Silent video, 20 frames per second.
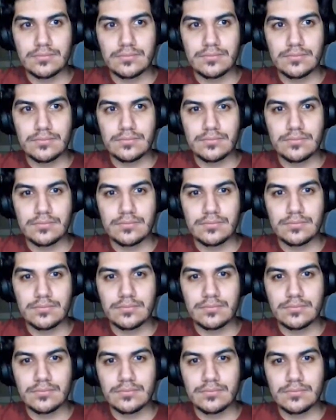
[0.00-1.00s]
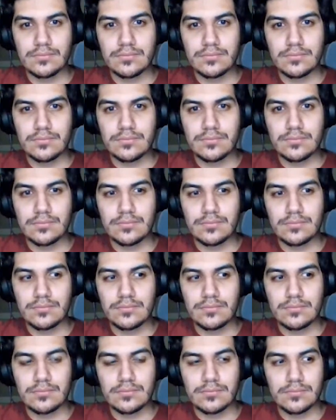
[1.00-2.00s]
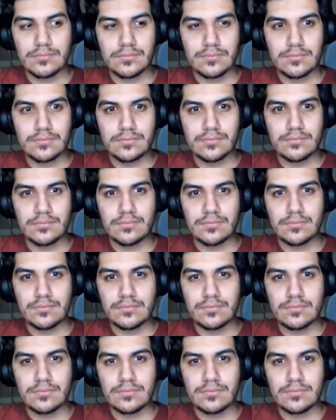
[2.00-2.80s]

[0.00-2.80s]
No words are spoken by the person on screen.